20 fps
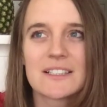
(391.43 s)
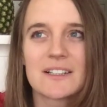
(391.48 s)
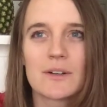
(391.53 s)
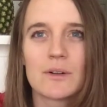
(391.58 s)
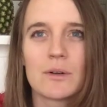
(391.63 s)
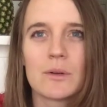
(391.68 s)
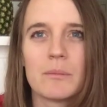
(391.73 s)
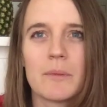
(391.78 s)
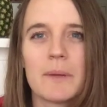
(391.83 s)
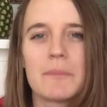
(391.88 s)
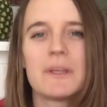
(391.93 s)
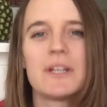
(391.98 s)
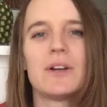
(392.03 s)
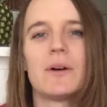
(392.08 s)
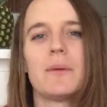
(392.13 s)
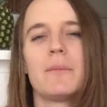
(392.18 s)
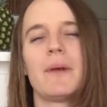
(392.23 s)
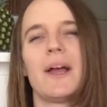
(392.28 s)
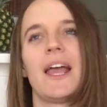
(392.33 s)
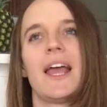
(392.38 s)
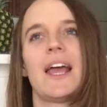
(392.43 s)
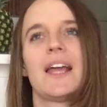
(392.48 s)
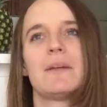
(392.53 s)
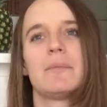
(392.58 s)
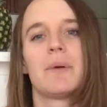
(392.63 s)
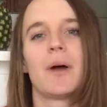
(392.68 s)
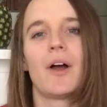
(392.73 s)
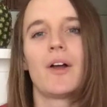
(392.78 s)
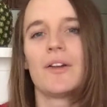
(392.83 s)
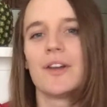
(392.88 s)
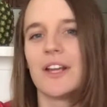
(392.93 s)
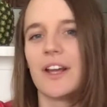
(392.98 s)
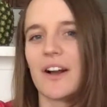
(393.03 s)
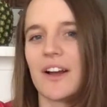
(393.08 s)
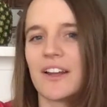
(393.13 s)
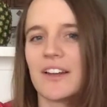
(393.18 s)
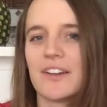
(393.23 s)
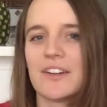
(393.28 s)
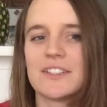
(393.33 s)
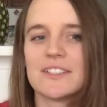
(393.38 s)
or maybe not in my head, but only I
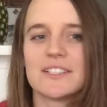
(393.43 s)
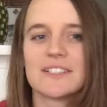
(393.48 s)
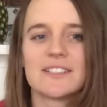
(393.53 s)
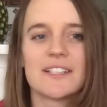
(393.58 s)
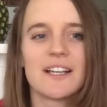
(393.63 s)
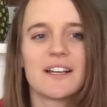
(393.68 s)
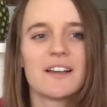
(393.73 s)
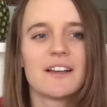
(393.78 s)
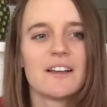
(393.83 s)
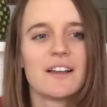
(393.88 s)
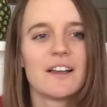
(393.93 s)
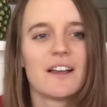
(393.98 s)
notice it.